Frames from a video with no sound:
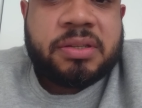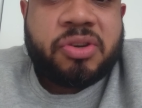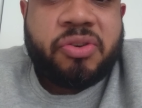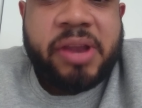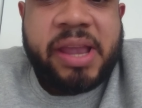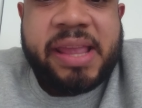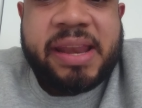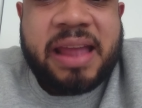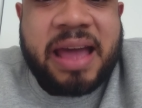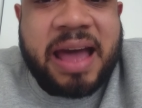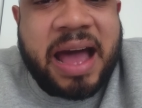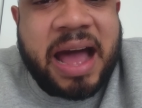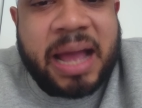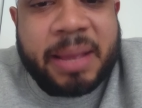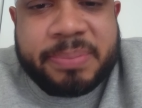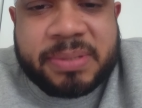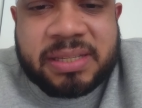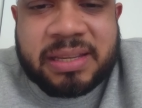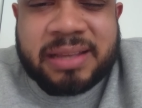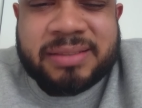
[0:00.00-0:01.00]
creating
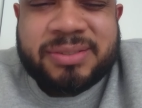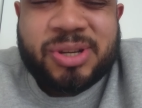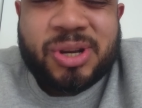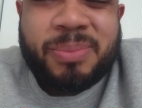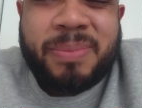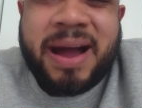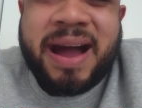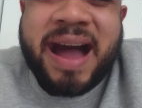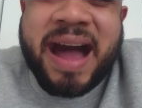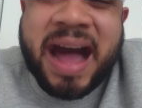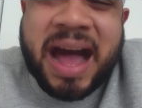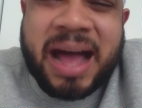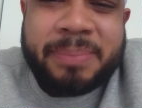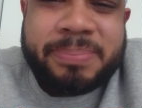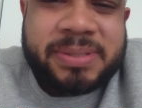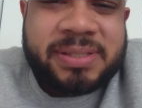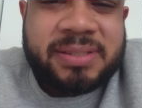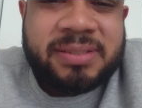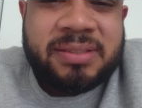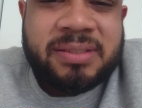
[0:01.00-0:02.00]
ops. I talk about
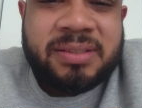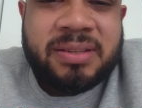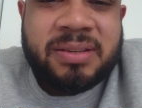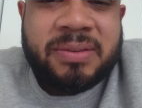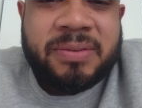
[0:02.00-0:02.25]
ops.